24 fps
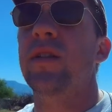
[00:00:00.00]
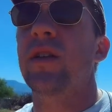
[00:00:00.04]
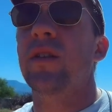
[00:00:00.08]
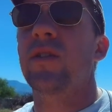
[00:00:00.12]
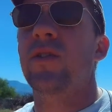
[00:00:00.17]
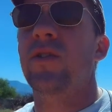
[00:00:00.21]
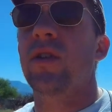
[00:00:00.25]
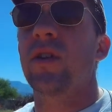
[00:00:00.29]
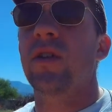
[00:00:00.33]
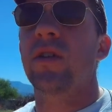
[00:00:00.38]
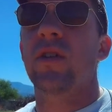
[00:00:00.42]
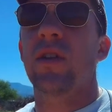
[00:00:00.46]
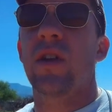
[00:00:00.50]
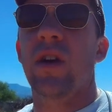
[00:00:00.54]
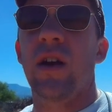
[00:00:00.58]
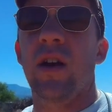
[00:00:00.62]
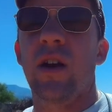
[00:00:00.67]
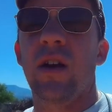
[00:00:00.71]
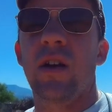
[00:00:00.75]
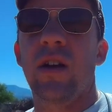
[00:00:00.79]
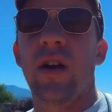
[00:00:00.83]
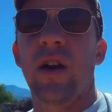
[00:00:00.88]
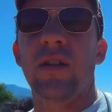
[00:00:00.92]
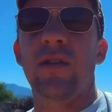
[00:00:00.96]
It's just that in a
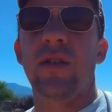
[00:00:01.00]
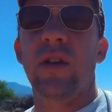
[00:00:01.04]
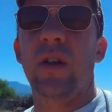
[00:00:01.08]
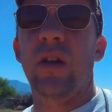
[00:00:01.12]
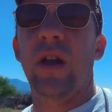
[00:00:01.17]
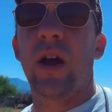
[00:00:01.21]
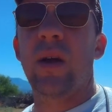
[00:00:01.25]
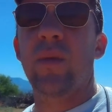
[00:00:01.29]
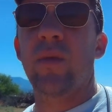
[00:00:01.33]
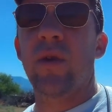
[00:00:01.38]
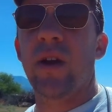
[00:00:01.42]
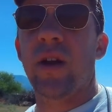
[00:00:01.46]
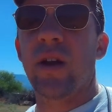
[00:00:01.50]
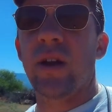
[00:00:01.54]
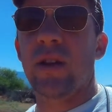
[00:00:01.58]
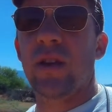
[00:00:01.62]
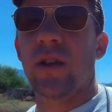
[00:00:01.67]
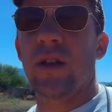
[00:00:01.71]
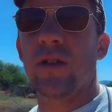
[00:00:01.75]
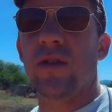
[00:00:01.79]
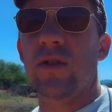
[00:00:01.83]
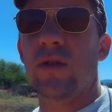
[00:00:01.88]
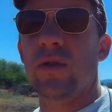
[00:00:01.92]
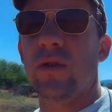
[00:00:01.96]
dusty climate like
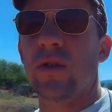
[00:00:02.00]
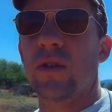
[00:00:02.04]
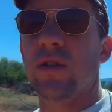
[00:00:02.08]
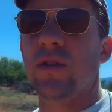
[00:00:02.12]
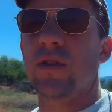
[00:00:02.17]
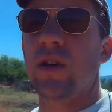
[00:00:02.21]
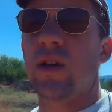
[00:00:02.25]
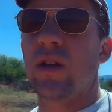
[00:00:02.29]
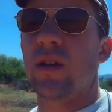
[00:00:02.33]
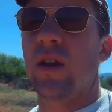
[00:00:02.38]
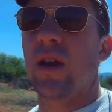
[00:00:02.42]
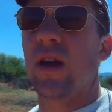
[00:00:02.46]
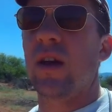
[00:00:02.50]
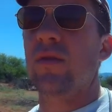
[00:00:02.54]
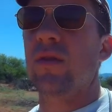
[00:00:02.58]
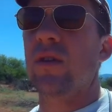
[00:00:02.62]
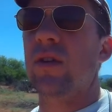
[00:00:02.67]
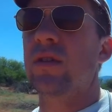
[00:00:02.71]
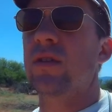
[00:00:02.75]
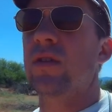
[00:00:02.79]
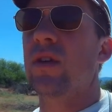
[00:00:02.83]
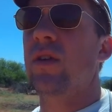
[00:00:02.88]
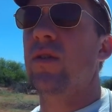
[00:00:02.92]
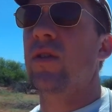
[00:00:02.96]
this, you can see the
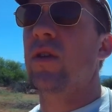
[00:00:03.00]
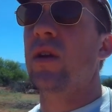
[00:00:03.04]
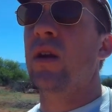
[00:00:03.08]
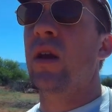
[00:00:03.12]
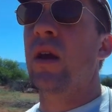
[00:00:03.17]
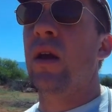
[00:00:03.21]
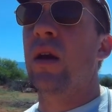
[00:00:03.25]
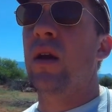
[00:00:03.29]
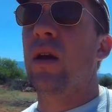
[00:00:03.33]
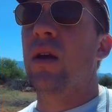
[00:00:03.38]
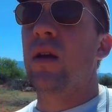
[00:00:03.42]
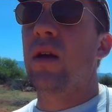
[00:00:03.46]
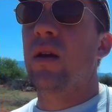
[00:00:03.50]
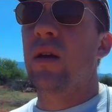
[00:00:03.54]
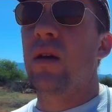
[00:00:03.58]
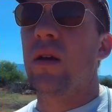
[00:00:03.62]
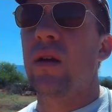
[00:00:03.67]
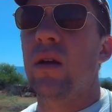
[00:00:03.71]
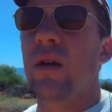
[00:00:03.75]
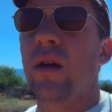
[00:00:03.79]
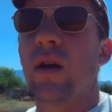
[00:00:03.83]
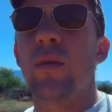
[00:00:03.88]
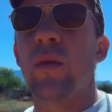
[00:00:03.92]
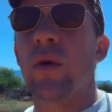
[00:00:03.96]
evidence of it.
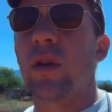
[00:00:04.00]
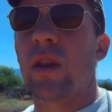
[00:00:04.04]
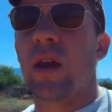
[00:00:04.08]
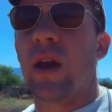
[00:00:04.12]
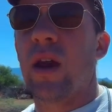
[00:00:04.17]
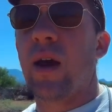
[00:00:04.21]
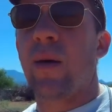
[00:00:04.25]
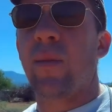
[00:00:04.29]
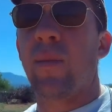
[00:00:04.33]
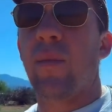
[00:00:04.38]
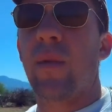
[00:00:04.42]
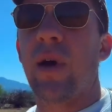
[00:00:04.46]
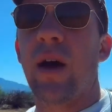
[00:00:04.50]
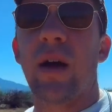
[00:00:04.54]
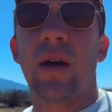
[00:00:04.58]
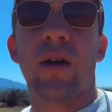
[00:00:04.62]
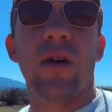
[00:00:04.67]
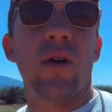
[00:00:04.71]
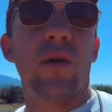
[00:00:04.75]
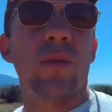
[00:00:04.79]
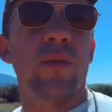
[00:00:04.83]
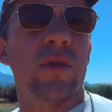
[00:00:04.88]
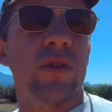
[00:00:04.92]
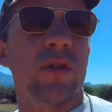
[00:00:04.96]
I bet they happen back
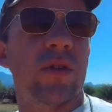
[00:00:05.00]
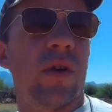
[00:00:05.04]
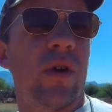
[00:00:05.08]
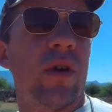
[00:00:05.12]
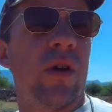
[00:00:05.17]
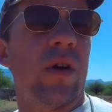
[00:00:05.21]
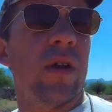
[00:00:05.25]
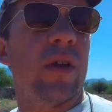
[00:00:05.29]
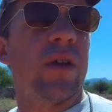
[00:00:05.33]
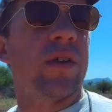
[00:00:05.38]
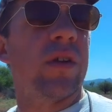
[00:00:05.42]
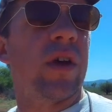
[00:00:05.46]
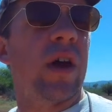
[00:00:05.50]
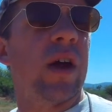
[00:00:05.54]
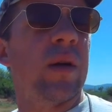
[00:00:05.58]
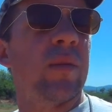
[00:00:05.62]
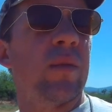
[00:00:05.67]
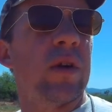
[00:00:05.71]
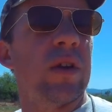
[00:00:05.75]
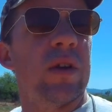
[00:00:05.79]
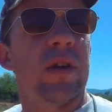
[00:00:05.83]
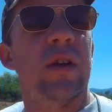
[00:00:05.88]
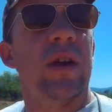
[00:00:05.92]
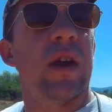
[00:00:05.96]
home in Missouri all the time,
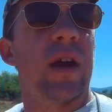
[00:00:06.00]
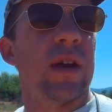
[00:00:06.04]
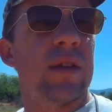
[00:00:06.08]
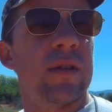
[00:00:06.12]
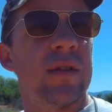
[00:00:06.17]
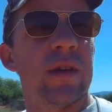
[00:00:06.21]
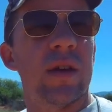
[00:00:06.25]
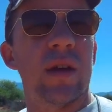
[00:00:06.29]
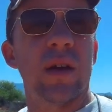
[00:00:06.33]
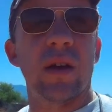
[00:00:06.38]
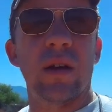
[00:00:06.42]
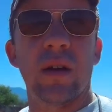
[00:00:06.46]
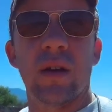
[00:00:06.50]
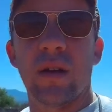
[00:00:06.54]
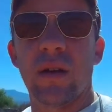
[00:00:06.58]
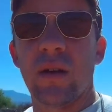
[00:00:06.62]
but you can't see it.